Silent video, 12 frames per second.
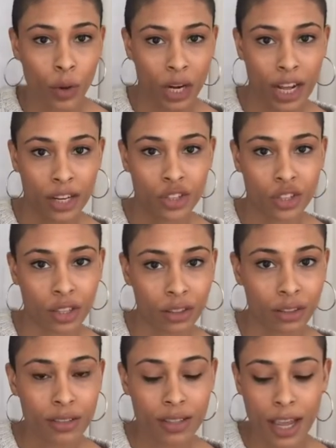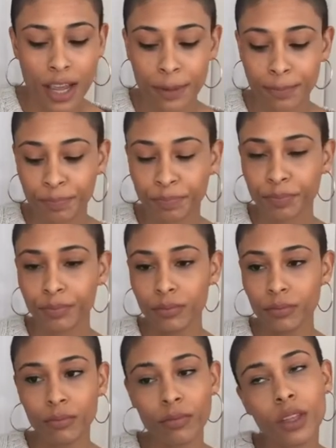what it actually looks like.
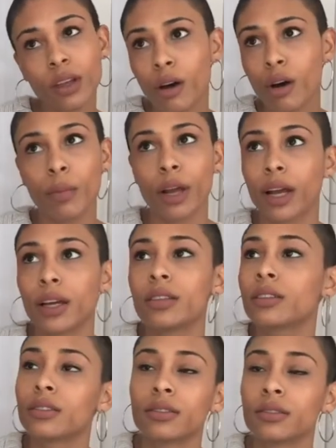Oh my God,